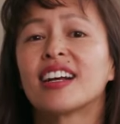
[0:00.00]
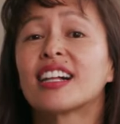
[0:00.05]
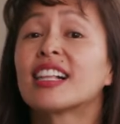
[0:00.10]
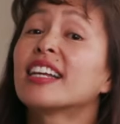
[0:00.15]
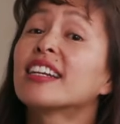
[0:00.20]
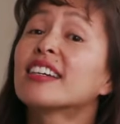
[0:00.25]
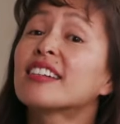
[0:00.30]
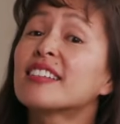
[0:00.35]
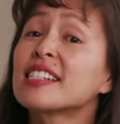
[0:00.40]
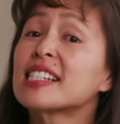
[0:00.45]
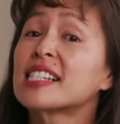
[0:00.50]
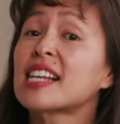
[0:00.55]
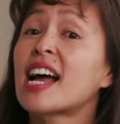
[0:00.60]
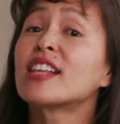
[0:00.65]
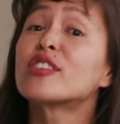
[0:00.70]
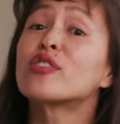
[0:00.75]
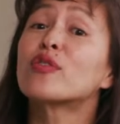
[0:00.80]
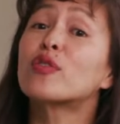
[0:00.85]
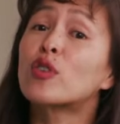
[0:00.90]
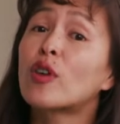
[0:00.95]
Clinical
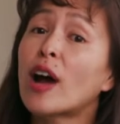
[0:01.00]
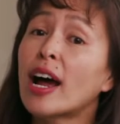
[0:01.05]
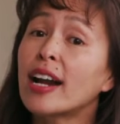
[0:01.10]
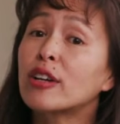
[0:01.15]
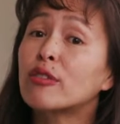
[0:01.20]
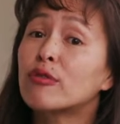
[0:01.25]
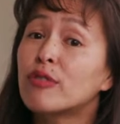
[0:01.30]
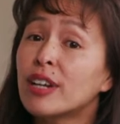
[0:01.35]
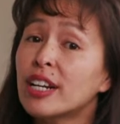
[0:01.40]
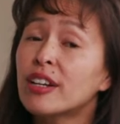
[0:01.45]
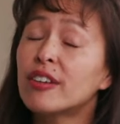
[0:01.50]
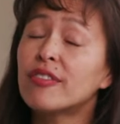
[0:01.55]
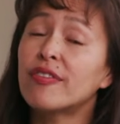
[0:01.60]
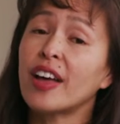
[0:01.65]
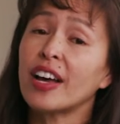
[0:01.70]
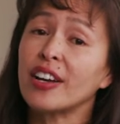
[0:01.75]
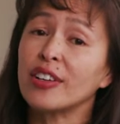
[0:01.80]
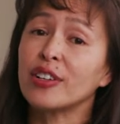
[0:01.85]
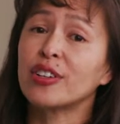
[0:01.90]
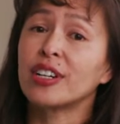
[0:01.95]
signs of chronic renal
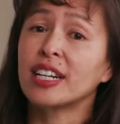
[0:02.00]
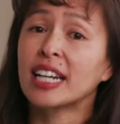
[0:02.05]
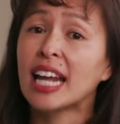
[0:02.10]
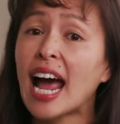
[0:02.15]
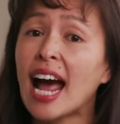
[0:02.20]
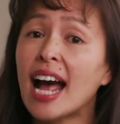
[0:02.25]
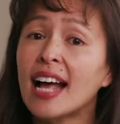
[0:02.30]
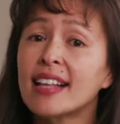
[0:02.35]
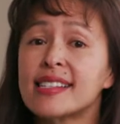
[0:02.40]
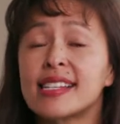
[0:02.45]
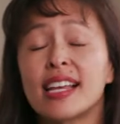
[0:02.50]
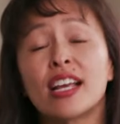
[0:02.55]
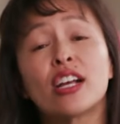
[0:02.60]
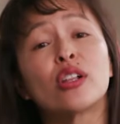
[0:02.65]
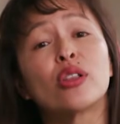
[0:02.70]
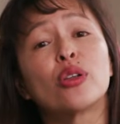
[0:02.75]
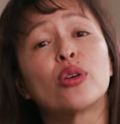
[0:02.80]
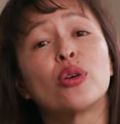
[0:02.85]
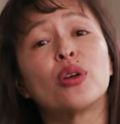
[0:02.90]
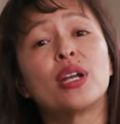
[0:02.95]
failure in cats
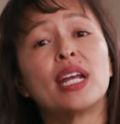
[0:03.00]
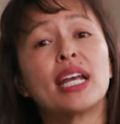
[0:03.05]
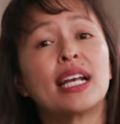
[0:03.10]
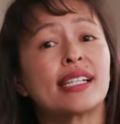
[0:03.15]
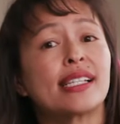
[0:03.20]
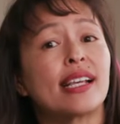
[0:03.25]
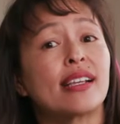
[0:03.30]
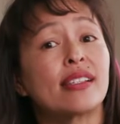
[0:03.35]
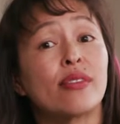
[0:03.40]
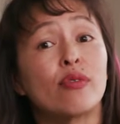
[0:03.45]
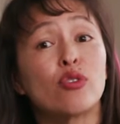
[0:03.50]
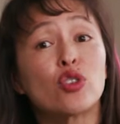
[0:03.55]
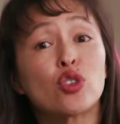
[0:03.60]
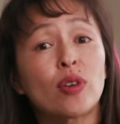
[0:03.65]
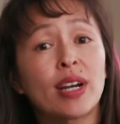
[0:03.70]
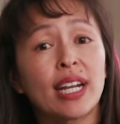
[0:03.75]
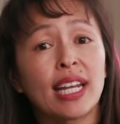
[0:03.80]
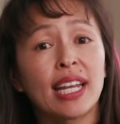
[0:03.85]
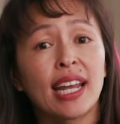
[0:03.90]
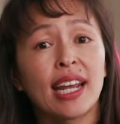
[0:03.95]
include excessive
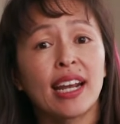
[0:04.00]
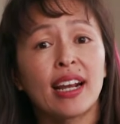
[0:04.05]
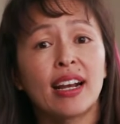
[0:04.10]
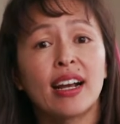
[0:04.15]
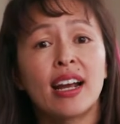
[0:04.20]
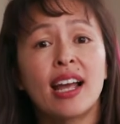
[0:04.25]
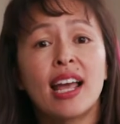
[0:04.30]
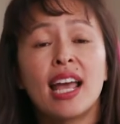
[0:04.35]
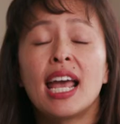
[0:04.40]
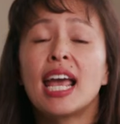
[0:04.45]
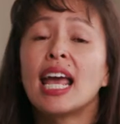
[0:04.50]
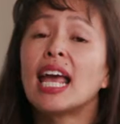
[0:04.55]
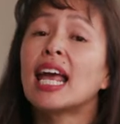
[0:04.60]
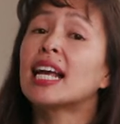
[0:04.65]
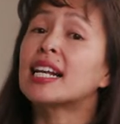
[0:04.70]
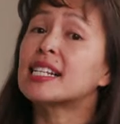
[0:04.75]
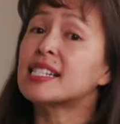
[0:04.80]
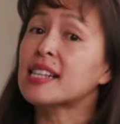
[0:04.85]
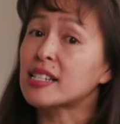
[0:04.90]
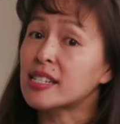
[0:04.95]
drinking,
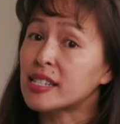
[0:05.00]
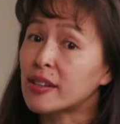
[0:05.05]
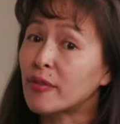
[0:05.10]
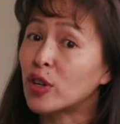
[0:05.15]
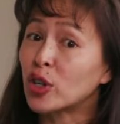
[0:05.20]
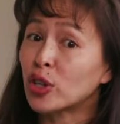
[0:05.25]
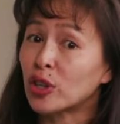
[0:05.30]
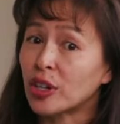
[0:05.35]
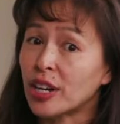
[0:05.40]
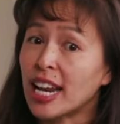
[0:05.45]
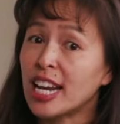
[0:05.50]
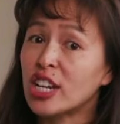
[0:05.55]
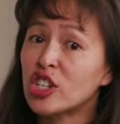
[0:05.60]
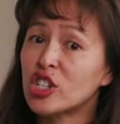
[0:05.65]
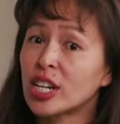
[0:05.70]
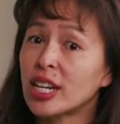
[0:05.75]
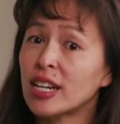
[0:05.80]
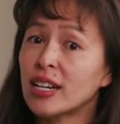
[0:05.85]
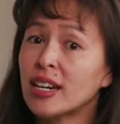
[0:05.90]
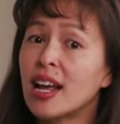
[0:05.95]
excessive
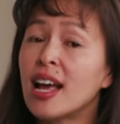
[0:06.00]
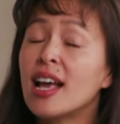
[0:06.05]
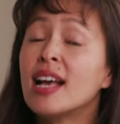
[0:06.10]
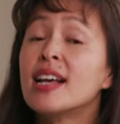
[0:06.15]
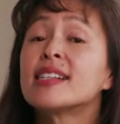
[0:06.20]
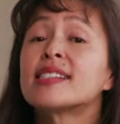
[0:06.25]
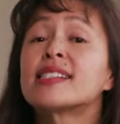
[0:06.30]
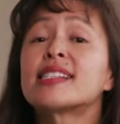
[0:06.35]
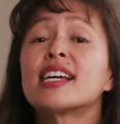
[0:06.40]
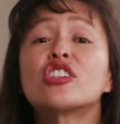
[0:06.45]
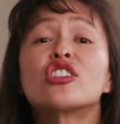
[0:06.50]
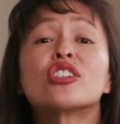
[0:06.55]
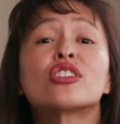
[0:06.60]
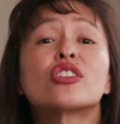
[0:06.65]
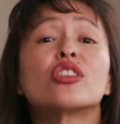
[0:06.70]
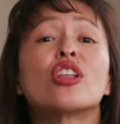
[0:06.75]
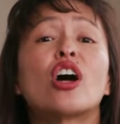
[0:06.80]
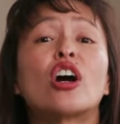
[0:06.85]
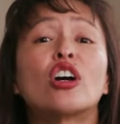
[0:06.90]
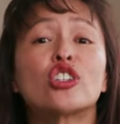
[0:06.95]
urination, such
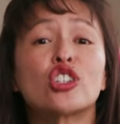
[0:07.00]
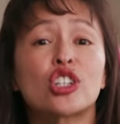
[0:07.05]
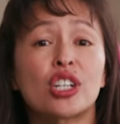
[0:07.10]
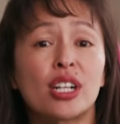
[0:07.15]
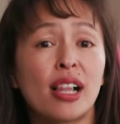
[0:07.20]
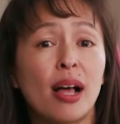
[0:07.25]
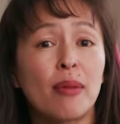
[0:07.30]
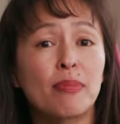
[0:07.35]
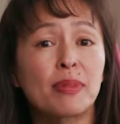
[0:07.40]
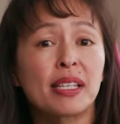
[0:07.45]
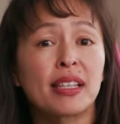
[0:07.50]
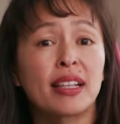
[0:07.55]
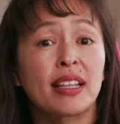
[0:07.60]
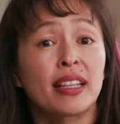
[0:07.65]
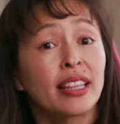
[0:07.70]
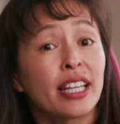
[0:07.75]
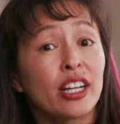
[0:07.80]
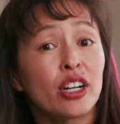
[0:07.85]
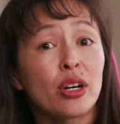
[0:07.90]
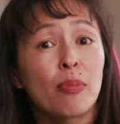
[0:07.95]
as larger clumps in the
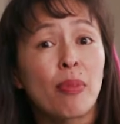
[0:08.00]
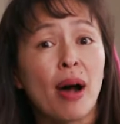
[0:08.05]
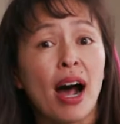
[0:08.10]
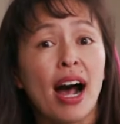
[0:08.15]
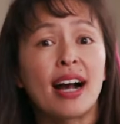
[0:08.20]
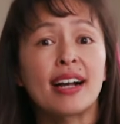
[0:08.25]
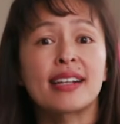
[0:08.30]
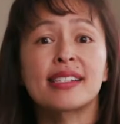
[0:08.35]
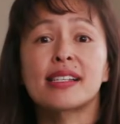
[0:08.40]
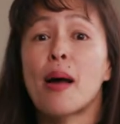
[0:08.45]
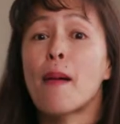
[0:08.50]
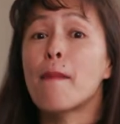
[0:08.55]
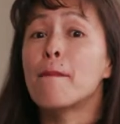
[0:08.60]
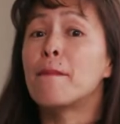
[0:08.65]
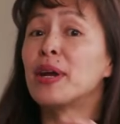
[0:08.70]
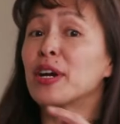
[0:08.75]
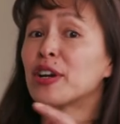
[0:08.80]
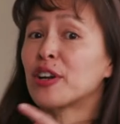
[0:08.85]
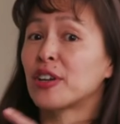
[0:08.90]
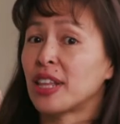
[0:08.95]
litter box
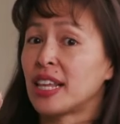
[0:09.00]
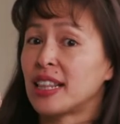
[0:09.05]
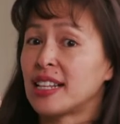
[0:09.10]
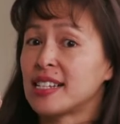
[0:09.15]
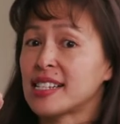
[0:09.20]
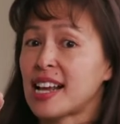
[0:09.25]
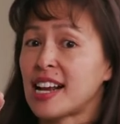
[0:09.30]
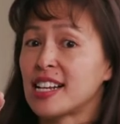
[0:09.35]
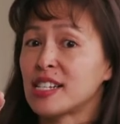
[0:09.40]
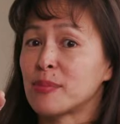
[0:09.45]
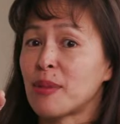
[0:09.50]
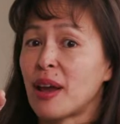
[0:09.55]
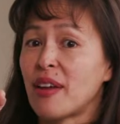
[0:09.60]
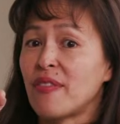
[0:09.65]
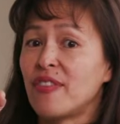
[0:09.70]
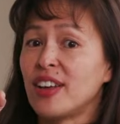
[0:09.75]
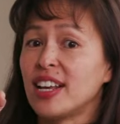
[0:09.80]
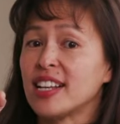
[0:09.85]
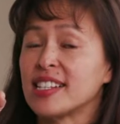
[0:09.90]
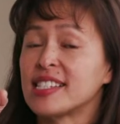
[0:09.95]
bigger than the size of my
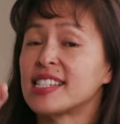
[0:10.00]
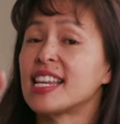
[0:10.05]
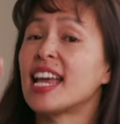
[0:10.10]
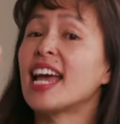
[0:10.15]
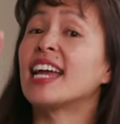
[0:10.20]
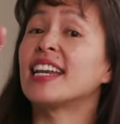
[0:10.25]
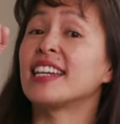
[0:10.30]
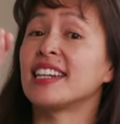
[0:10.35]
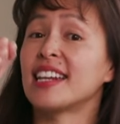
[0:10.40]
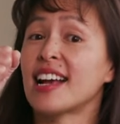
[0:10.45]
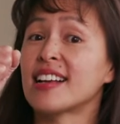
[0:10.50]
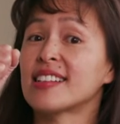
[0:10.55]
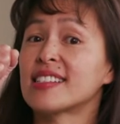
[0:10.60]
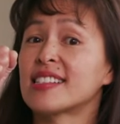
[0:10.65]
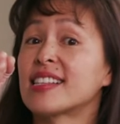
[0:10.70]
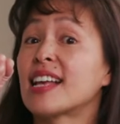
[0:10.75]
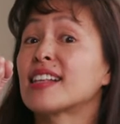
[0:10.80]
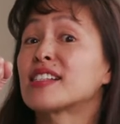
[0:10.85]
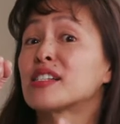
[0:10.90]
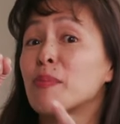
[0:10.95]
fist, and yes,
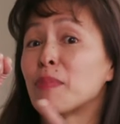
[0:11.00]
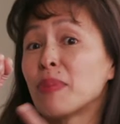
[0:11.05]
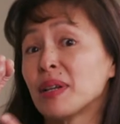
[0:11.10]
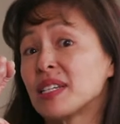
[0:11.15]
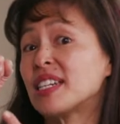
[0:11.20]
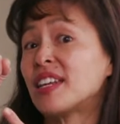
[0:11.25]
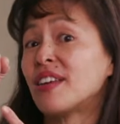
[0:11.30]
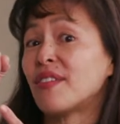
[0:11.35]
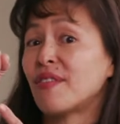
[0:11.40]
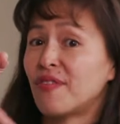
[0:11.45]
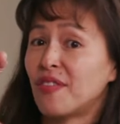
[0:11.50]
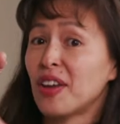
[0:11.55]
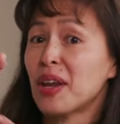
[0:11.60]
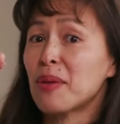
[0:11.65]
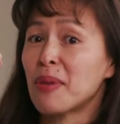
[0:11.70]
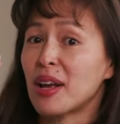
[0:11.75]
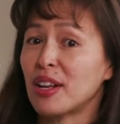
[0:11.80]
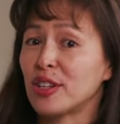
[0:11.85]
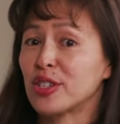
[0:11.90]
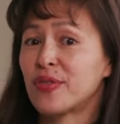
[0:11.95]
that's a petite
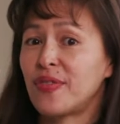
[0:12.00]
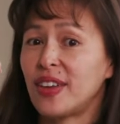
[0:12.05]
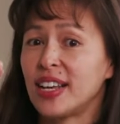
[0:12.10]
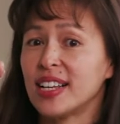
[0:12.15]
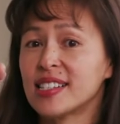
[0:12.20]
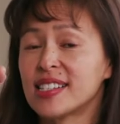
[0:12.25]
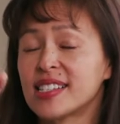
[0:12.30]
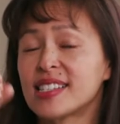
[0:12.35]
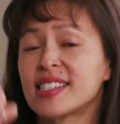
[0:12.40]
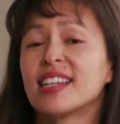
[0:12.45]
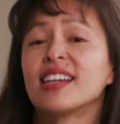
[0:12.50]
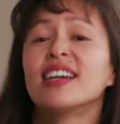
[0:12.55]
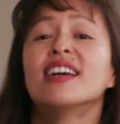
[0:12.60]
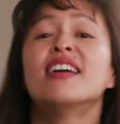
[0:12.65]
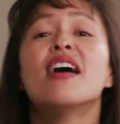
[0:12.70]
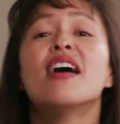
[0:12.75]
female's fist,